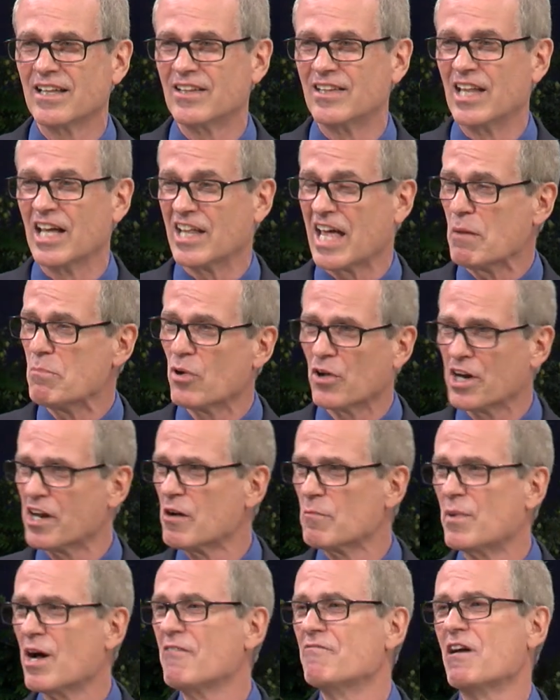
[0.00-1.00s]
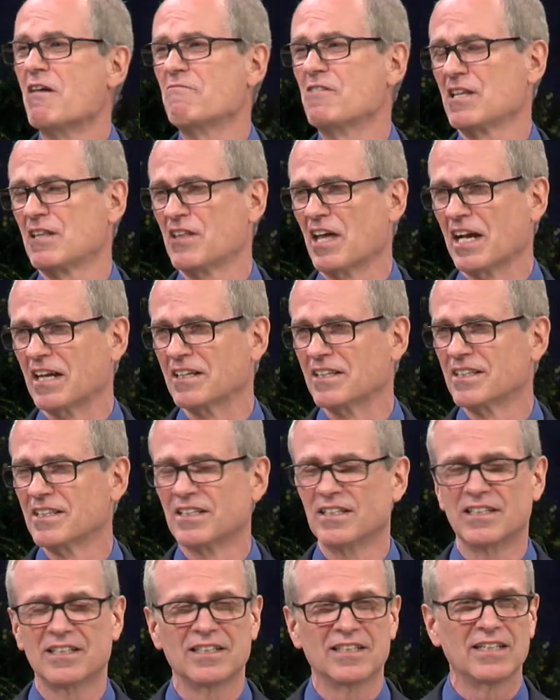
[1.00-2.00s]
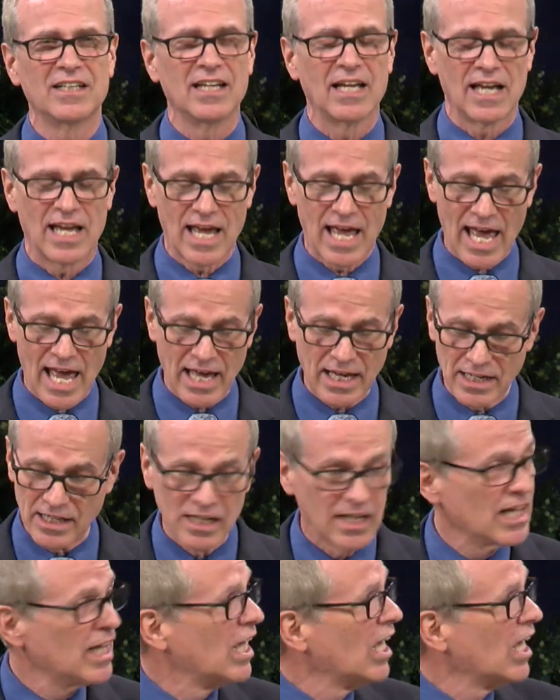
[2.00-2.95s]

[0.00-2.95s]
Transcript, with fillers: They put it above everything. And,